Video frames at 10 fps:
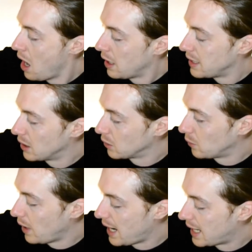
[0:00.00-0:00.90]

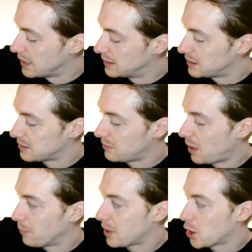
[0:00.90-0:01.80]
yellow and
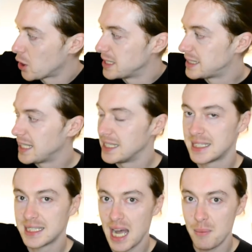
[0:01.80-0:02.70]
I'm gonna say
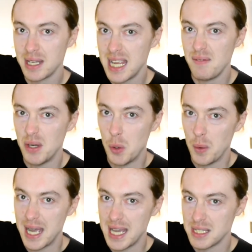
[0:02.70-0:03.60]
salmon, even though
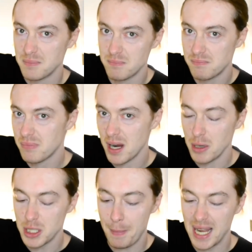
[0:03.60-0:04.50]
it is pretty
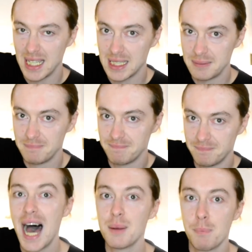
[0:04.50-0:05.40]
much pink.
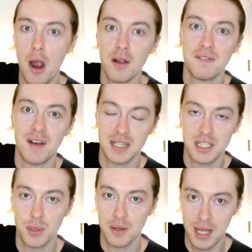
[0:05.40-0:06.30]
And part of the fact as
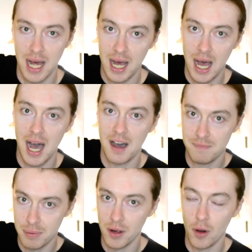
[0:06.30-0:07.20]
well that I have
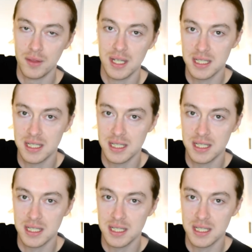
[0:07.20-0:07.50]
put it on this